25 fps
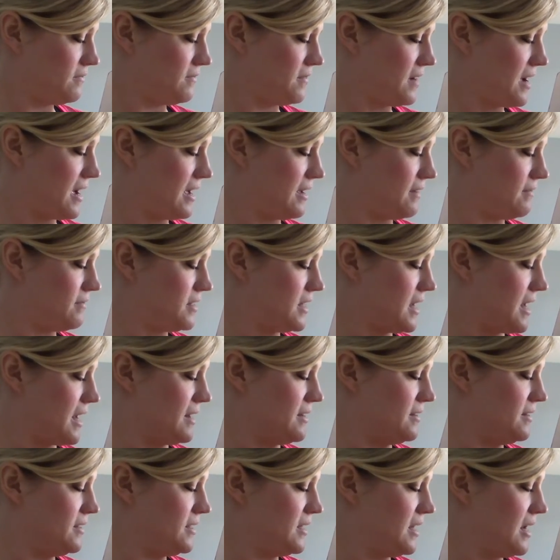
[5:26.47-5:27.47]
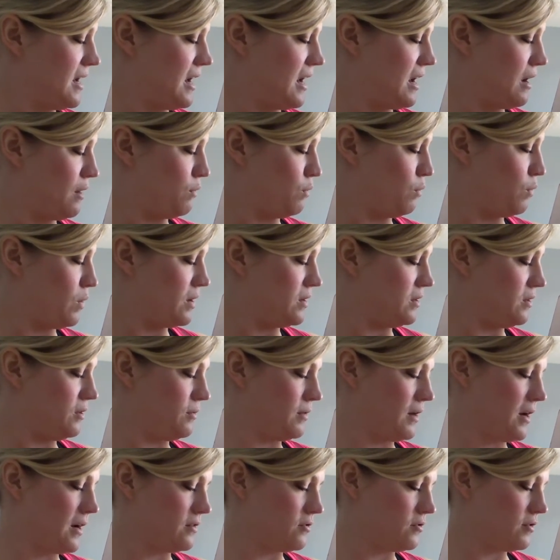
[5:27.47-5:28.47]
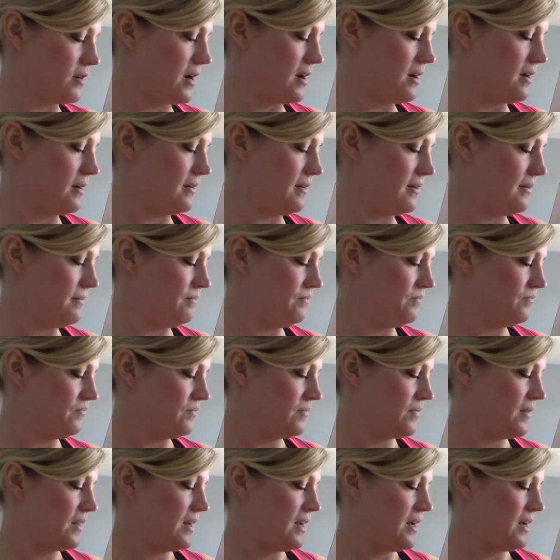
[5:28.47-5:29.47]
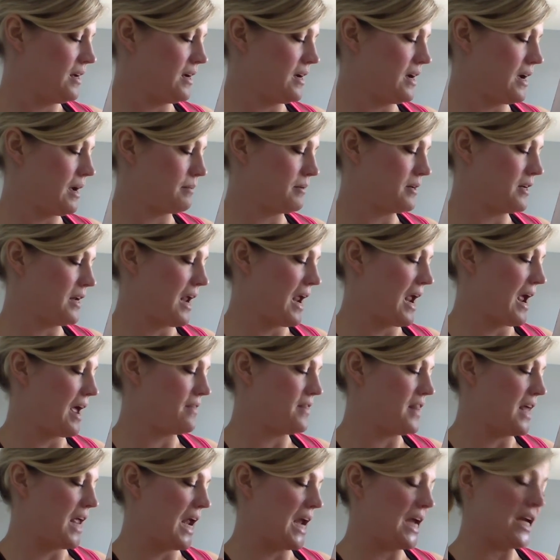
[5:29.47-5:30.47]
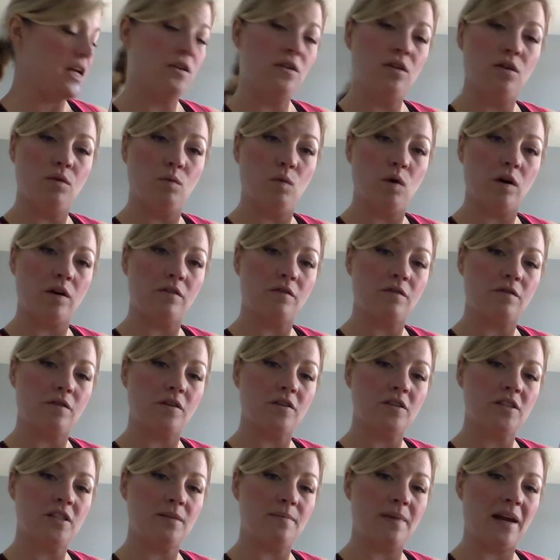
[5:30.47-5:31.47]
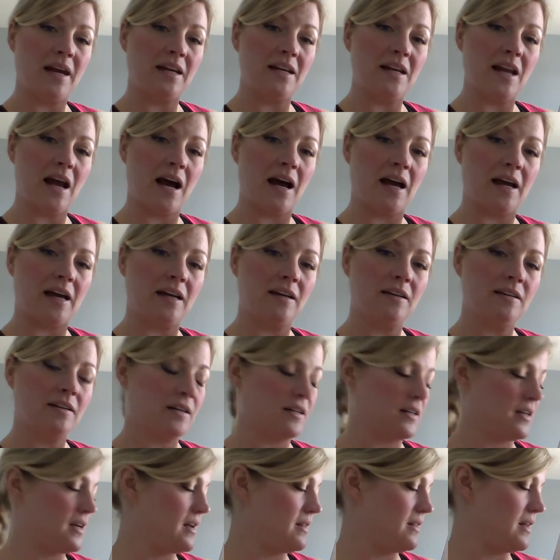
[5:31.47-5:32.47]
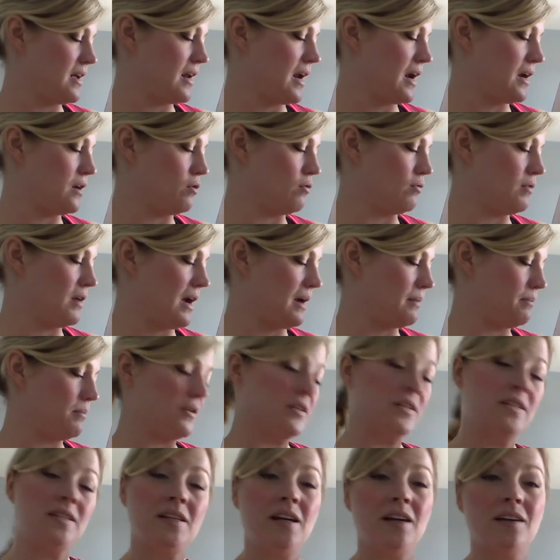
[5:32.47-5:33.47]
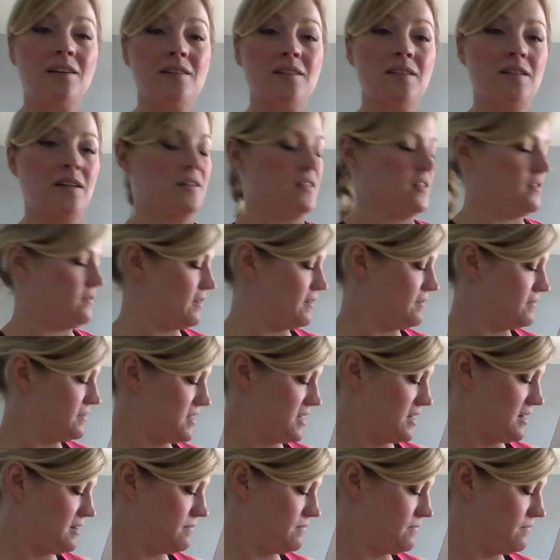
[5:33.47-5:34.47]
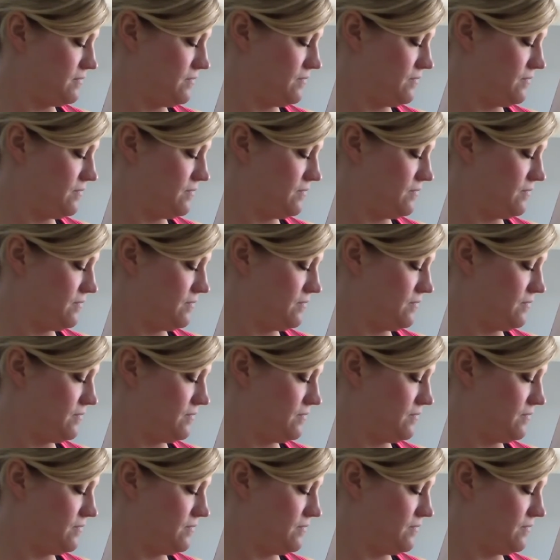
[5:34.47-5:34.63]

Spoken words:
5 tens and one new 100. I'm going to add the 8 and the 1 first to make 9, and then I know 9 plus 6 is 15.